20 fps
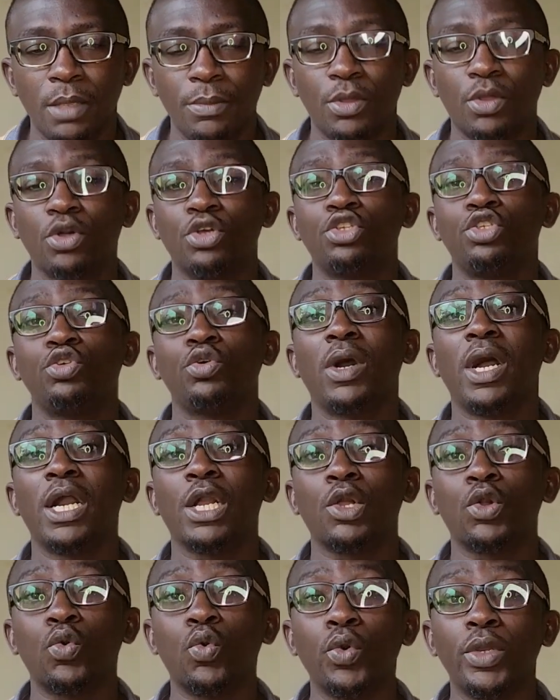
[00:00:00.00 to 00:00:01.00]
because you are
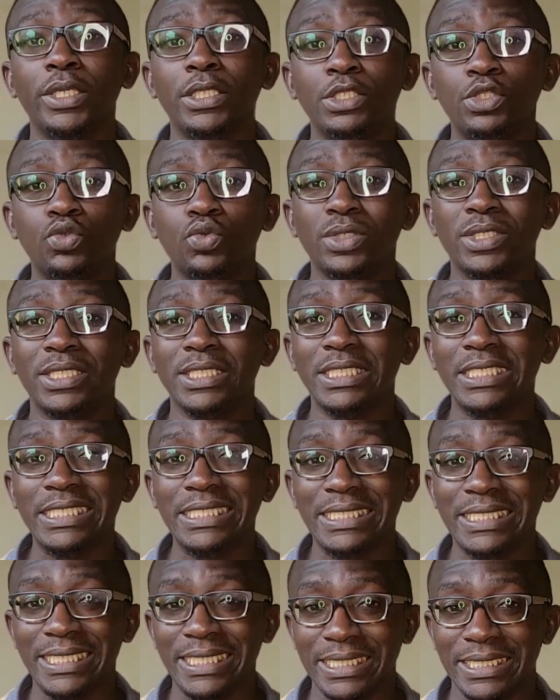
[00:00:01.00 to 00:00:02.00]
going to
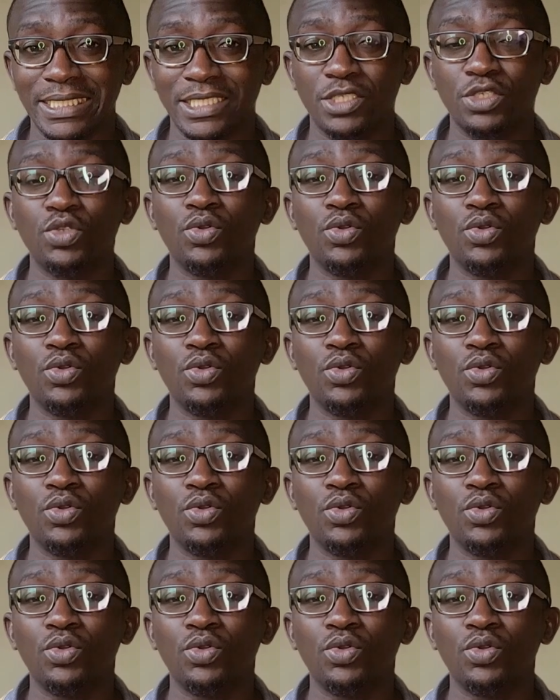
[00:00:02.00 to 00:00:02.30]
need it.